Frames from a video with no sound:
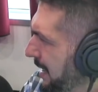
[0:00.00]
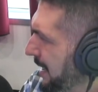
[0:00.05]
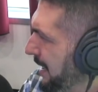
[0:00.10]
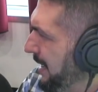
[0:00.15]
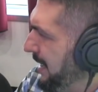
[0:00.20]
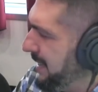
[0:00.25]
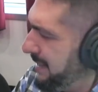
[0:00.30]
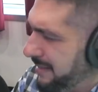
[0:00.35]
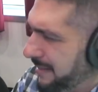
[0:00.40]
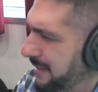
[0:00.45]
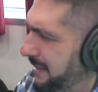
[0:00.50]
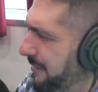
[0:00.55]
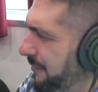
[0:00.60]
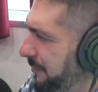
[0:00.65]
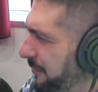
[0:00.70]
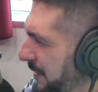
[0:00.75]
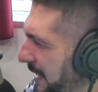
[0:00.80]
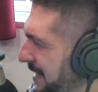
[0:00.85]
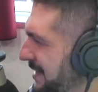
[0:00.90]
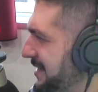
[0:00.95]
He's a
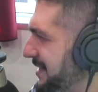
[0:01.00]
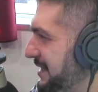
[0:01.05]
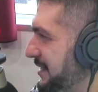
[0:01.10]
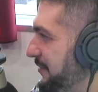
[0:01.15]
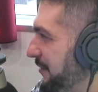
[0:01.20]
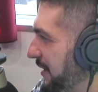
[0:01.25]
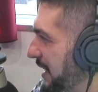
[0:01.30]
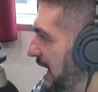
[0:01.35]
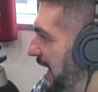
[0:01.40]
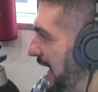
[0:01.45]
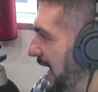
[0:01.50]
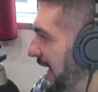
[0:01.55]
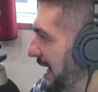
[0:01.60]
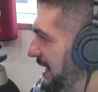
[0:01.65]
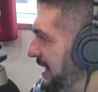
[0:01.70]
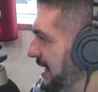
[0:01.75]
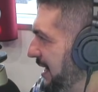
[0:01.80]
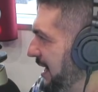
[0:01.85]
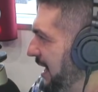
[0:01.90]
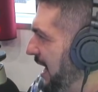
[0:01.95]
defensive
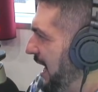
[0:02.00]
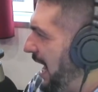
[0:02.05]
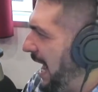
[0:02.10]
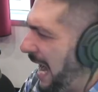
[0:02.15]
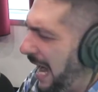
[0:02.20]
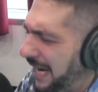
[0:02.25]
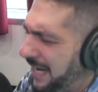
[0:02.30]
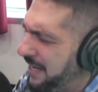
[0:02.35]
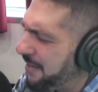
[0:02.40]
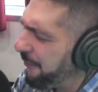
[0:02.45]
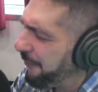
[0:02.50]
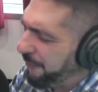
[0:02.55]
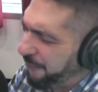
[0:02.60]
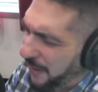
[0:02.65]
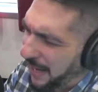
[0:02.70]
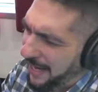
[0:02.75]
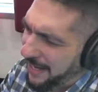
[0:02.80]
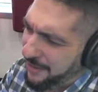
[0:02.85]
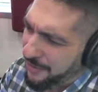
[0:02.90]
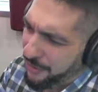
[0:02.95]
guy. How do you
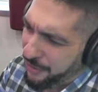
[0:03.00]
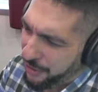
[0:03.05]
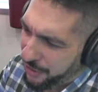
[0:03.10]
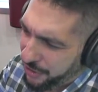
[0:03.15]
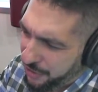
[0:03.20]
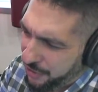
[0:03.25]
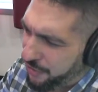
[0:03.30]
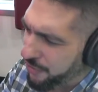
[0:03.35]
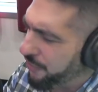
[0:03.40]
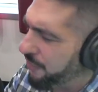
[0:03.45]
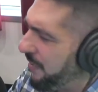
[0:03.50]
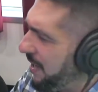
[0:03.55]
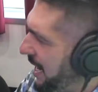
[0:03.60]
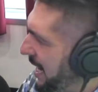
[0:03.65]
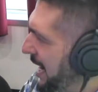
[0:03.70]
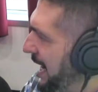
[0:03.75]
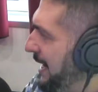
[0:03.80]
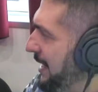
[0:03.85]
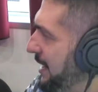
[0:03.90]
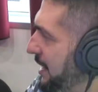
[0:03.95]
fire Hugh
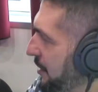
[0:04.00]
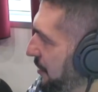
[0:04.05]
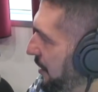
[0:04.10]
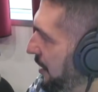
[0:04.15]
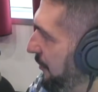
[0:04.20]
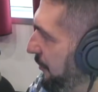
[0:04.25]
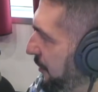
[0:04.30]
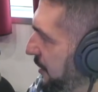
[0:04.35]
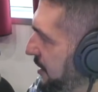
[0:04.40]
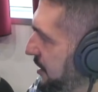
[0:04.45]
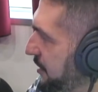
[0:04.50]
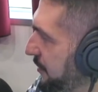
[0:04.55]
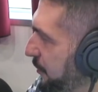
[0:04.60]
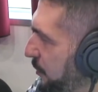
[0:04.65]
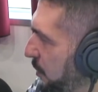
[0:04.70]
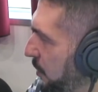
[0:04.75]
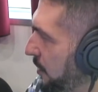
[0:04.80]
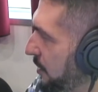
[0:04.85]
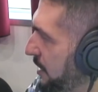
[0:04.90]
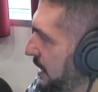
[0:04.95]
and the offensive
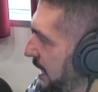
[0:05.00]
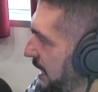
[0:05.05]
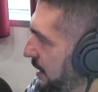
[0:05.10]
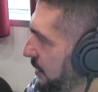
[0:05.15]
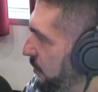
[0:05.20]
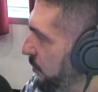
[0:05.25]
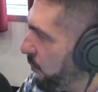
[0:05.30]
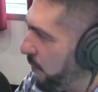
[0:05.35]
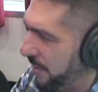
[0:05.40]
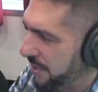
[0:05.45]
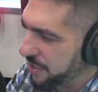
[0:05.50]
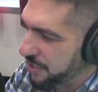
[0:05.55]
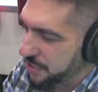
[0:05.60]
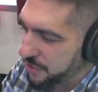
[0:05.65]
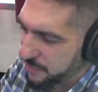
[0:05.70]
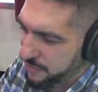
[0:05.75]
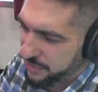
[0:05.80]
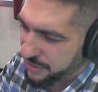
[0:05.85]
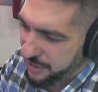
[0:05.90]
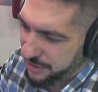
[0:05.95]
coordinator when you
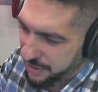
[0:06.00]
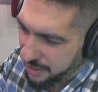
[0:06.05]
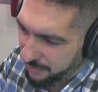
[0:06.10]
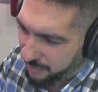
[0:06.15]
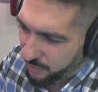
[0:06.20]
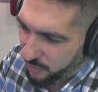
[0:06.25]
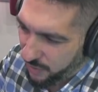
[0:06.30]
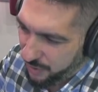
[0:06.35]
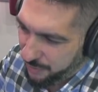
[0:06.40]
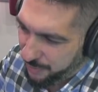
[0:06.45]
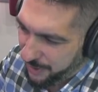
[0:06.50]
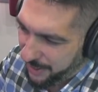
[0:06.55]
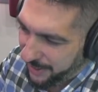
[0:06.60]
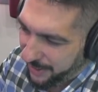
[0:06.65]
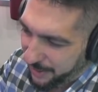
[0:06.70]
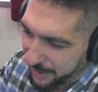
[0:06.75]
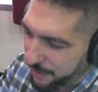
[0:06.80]
use the #1 pick on a